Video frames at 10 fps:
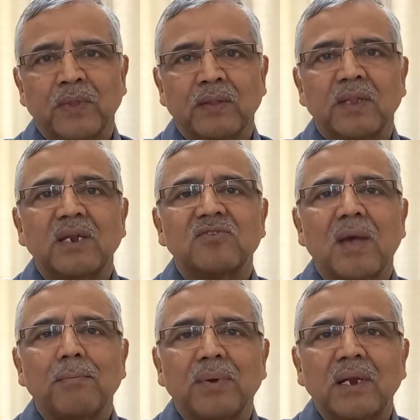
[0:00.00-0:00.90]
There is
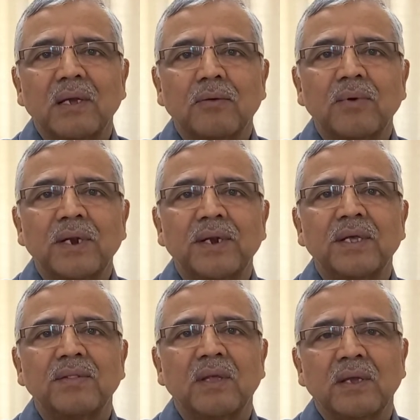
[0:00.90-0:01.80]
ample liquidity
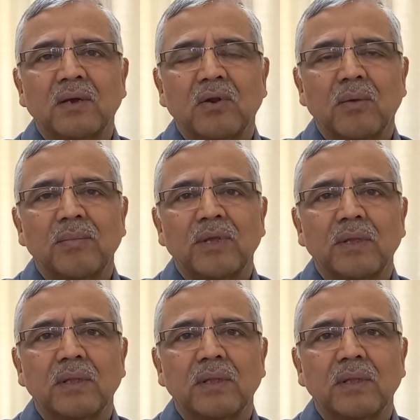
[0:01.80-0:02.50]
in the economy.